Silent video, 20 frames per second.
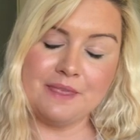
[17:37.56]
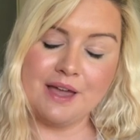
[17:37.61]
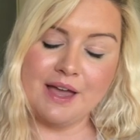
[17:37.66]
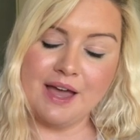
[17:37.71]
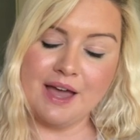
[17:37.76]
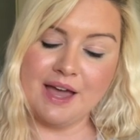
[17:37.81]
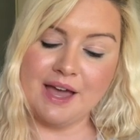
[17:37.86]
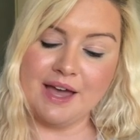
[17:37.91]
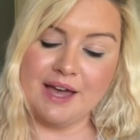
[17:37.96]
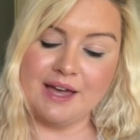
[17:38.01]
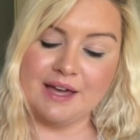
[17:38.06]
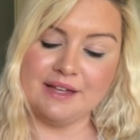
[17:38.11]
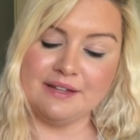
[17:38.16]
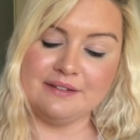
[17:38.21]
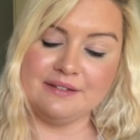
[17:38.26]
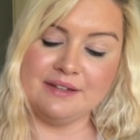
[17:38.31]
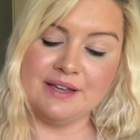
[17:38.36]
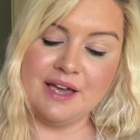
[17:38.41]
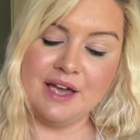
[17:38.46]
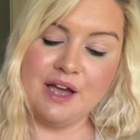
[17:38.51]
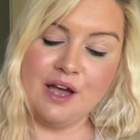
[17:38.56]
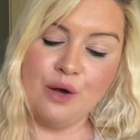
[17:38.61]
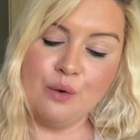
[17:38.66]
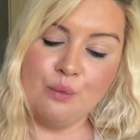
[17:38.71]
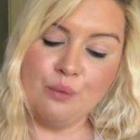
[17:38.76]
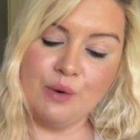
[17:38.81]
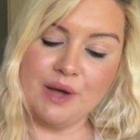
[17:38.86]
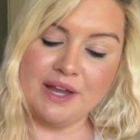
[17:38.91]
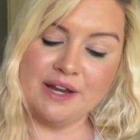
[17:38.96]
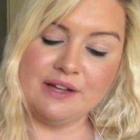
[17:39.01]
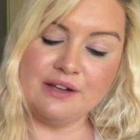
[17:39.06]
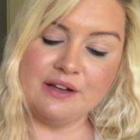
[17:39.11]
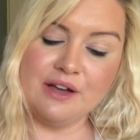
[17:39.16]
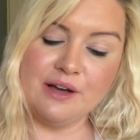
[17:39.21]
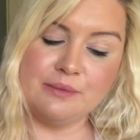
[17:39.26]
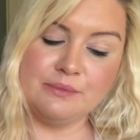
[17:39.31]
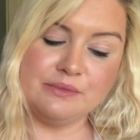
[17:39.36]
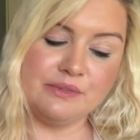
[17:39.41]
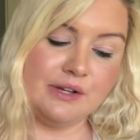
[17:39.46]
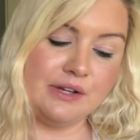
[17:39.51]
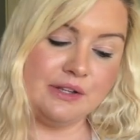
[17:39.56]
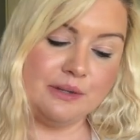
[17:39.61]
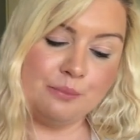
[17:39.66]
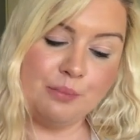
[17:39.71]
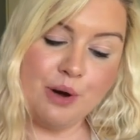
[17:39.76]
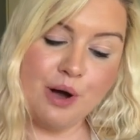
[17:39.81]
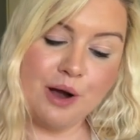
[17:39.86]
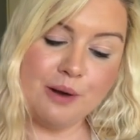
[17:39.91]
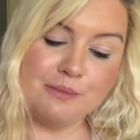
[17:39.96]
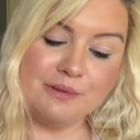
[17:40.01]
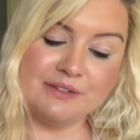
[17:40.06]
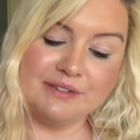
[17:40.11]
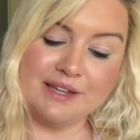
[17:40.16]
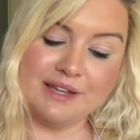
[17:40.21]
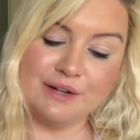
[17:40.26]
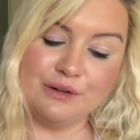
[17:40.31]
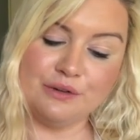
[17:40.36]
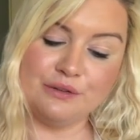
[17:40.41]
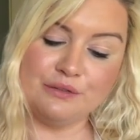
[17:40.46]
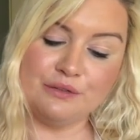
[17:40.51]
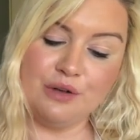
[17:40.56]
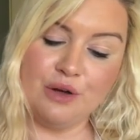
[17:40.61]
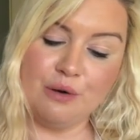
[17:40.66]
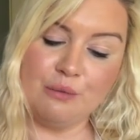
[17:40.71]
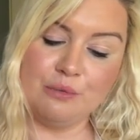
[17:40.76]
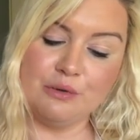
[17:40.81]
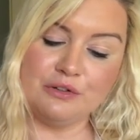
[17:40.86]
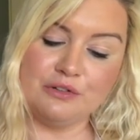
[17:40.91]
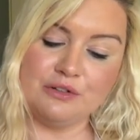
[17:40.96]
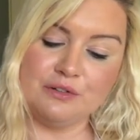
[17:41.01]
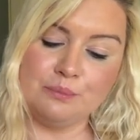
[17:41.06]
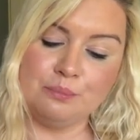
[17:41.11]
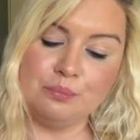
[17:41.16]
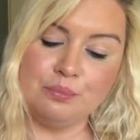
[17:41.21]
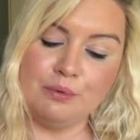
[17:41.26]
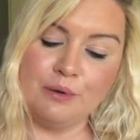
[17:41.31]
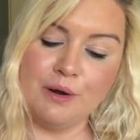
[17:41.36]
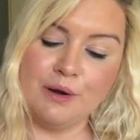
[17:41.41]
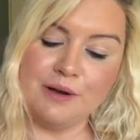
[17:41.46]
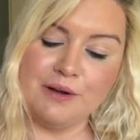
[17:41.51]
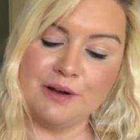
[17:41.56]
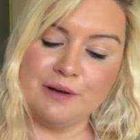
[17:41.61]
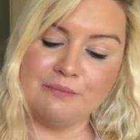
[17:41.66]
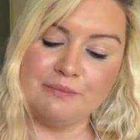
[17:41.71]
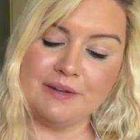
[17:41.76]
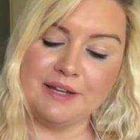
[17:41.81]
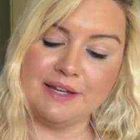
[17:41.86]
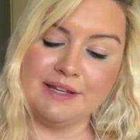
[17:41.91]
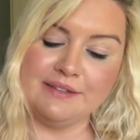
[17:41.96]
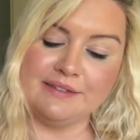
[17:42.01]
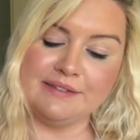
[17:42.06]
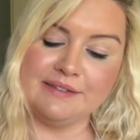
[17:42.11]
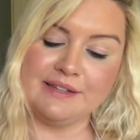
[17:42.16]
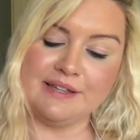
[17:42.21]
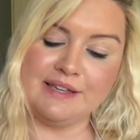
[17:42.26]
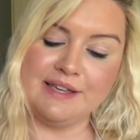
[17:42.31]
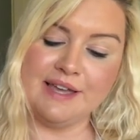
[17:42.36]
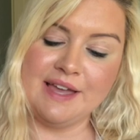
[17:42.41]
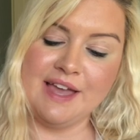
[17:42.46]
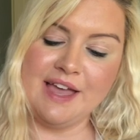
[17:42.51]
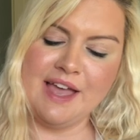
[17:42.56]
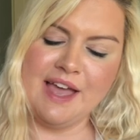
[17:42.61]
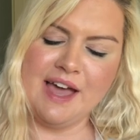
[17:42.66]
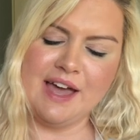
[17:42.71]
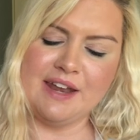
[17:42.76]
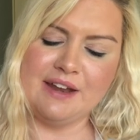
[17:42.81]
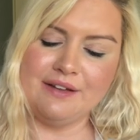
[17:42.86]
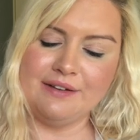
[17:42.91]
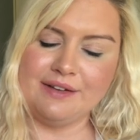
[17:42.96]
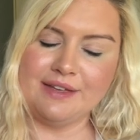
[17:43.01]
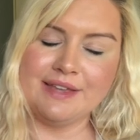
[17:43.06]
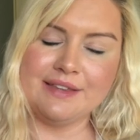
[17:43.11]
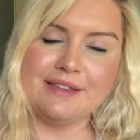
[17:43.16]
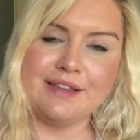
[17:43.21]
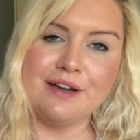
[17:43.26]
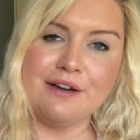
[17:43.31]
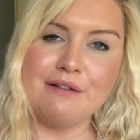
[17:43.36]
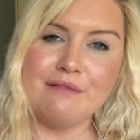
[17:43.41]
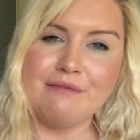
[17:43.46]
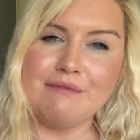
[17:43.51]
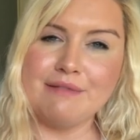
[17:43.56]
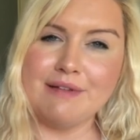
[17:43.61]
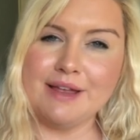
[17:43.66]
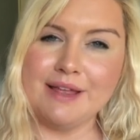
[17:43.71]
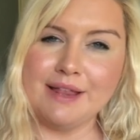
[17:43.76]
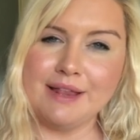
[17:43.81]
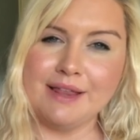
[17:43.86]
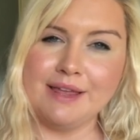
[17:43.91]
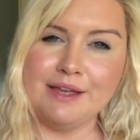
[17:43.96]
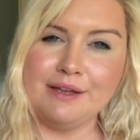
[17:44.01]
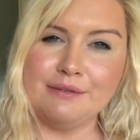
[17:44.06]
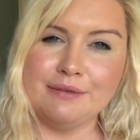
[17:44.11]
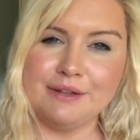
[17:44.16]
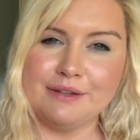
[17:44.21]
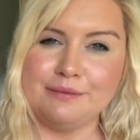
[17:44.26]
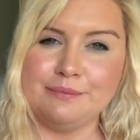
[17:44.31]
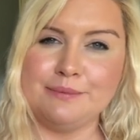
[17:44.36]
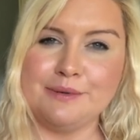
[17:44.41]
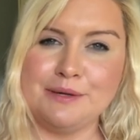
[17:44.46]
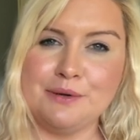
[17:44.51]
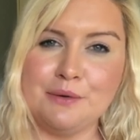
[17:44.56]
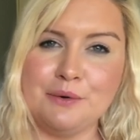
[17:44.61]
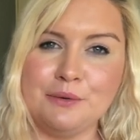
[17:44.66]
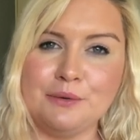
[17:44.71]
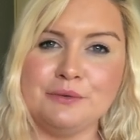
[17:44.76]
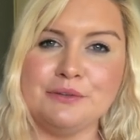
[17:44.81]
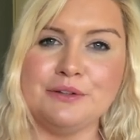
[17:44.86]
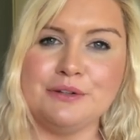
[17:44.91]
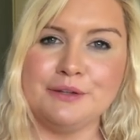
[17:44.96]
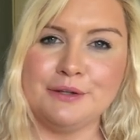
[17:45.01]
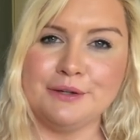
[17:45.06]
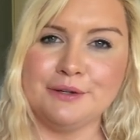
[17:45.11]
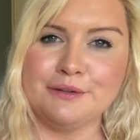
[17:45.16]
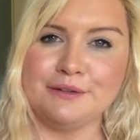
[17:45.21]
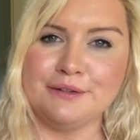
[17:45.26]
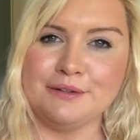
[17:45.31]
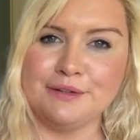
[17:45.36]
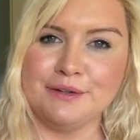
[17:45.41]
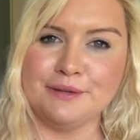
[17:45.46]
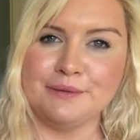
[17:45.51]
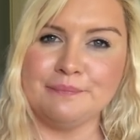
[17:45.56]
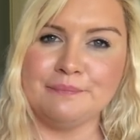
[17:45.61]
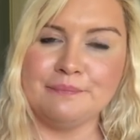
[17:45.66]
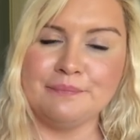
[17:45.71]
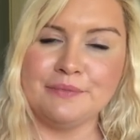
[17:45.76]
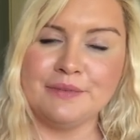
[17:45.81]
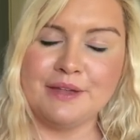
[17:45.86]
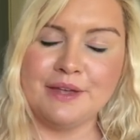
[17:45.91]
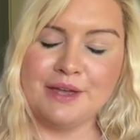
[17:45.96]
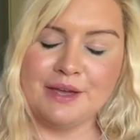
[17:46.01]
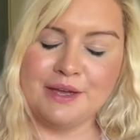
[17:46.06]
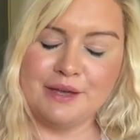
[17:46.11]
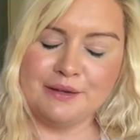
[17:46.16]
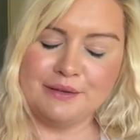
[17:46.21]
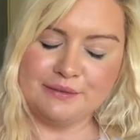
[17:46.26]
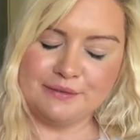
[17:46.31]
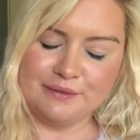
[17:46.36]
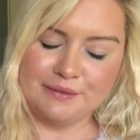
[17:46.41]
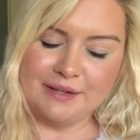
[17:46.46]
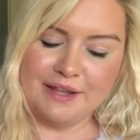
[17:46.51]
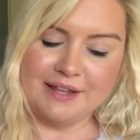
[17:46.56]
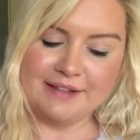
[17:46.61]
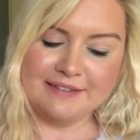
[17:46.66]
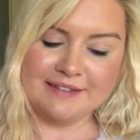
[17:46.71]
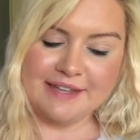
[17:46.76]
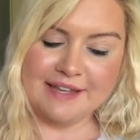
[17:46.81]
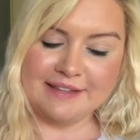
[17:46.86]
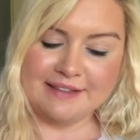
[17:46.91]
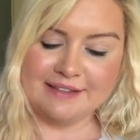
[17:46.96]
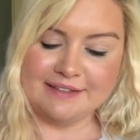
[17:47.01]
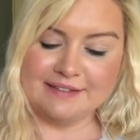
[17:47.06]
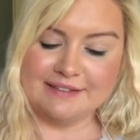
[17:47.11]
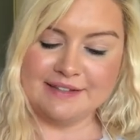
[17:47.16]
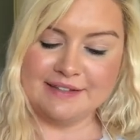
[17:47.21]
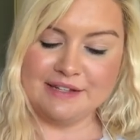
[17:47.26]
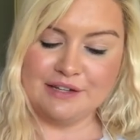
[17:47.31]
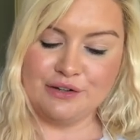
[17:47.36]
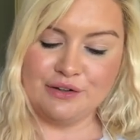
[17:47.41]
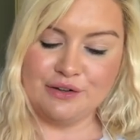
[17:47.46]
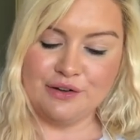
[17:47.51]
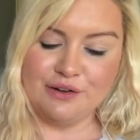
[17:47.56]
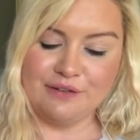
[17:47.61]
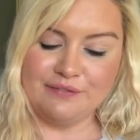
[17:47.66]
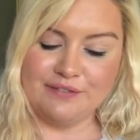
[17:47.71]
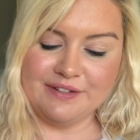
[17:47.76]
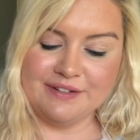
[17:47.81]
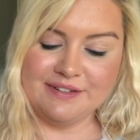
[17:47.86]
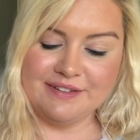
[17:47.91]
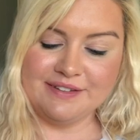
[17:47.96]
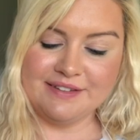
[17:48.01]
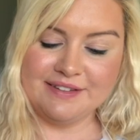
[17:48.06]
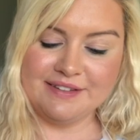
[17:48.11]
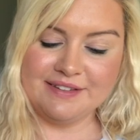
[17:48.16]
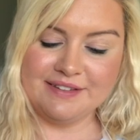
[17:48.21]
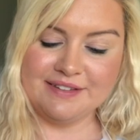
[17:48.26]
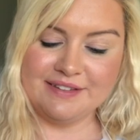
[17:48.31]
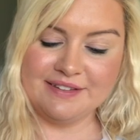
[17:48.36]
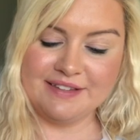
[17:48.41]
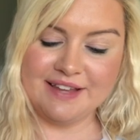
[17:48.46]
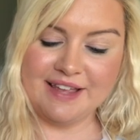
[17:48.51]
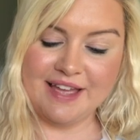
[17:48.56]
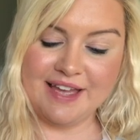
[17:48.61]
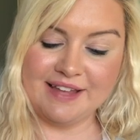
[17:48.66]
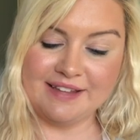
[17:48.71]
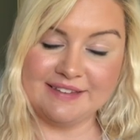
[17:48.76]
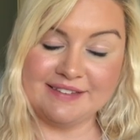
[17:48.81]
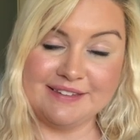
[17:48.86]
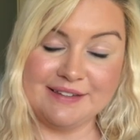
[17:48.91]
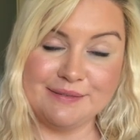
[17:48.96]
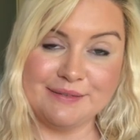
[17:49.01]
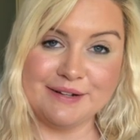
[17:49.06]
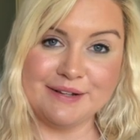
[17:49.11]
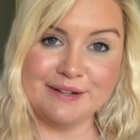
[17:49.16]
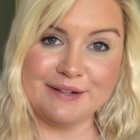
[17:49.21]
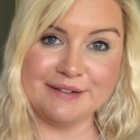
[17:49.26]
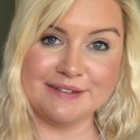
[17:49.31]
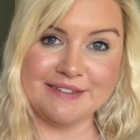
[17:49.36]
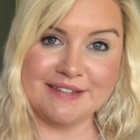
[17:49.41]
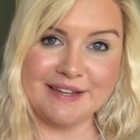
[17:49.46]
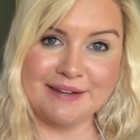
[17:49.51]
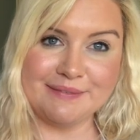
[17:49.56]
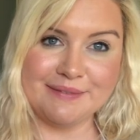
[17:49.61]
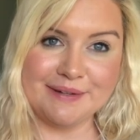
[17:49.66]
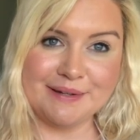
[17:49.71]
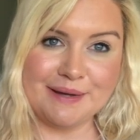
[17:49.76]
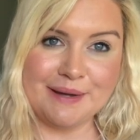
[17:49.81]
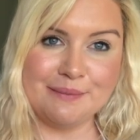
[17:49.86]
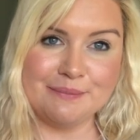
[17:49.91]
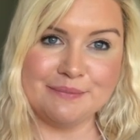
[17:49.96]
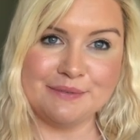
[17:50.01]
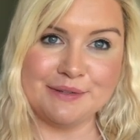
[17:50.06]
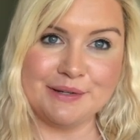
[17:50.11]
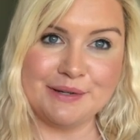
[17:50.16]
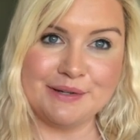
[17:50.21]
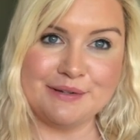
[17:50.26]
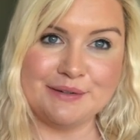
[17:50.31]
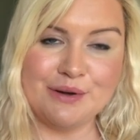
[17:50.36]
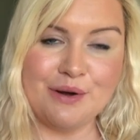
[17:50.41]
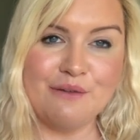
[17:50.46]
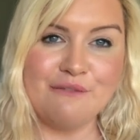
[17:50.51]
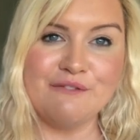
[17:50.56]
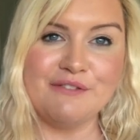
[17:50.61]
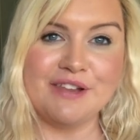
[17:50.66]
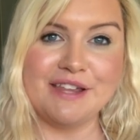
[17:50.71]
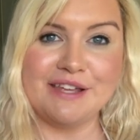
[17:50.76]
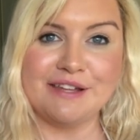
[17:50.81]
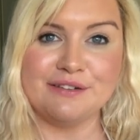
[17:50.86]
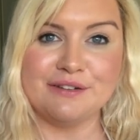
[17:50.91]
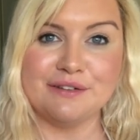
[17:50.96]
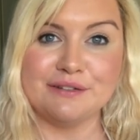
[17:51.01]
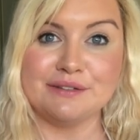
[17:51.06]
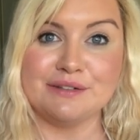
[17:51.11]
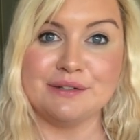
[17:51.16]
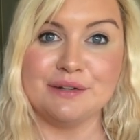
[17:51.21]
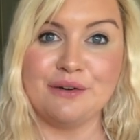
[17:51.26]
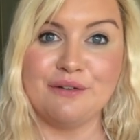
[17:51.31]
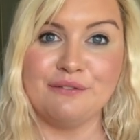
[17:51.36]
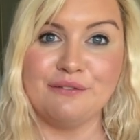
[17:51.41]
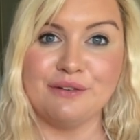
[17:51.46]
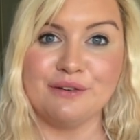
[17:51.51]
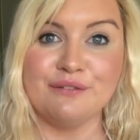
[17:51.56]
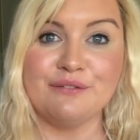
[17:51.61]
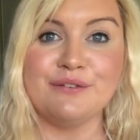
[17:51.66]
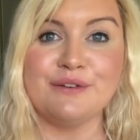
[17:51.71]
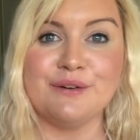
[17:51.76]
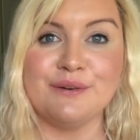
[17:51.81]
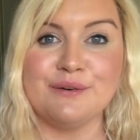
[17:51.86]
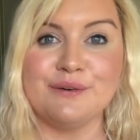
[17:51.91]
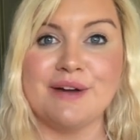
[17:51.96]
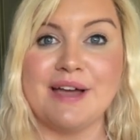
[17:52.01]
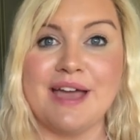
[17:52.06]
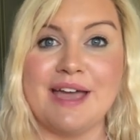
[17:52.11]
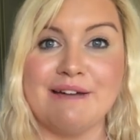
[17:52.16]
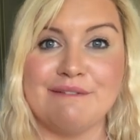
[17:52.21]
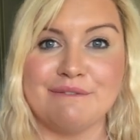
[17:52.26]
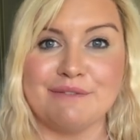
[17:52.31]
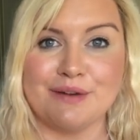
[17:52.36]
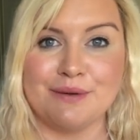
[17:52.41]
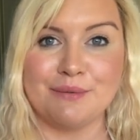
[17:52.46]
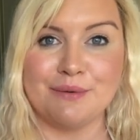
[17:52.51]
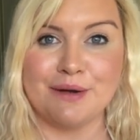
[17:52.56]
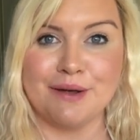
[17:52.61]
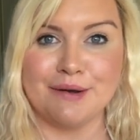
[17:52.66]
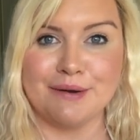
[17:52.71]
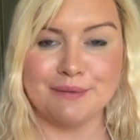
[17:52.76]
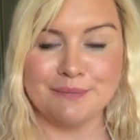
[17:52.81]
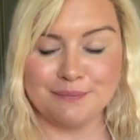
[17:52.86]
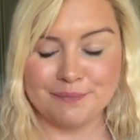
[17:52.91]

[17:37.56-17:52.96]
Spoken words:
And when it comes out, the parmesan on top will just brown up nicely and it'll get that really crispy golden look to it. So let's get this in the oven and see what it looks like when it comes out. Hopefully it doesn't overflow everywhere.